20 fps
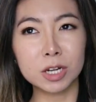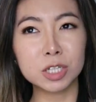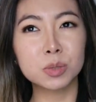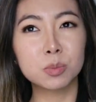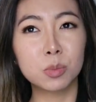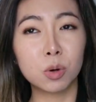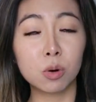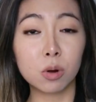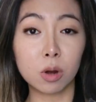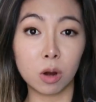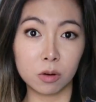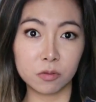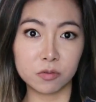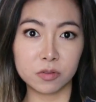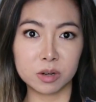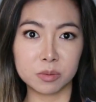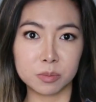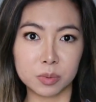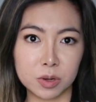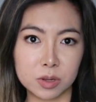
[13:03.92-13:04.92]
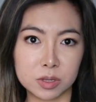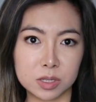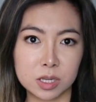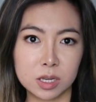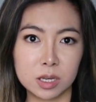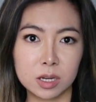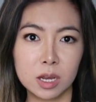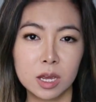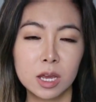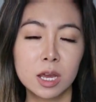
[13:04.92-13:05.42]
more confident
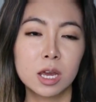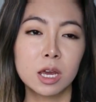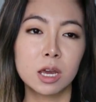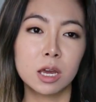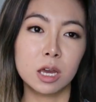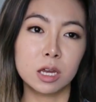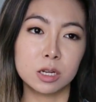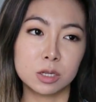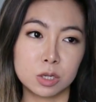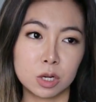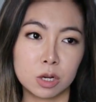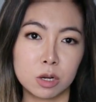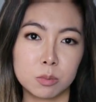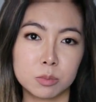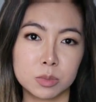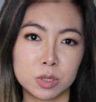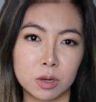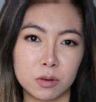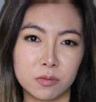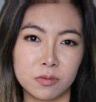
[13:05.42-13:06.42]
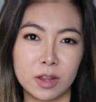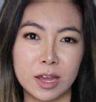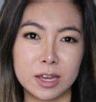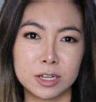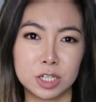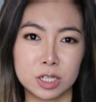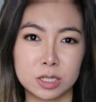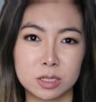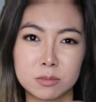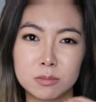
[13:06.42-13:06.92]
person in terms of
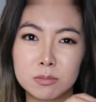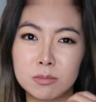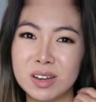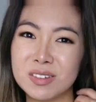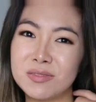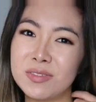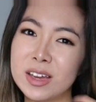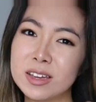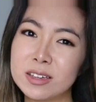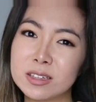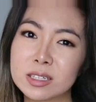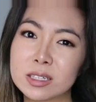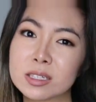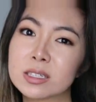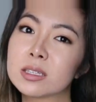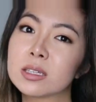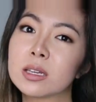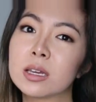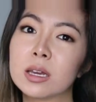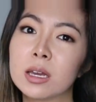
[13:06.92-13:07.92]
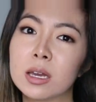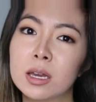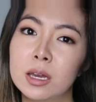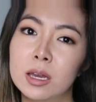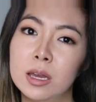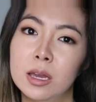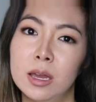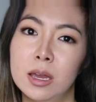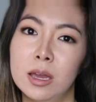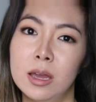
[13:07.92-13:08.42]
like just my face
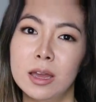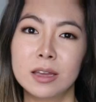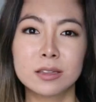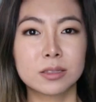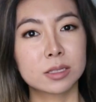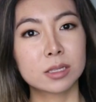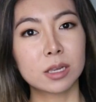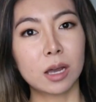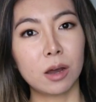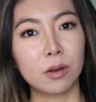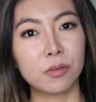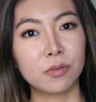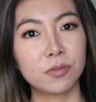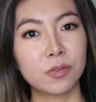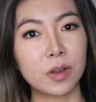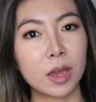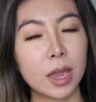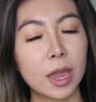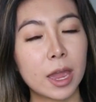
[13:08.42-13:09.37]
and stuff.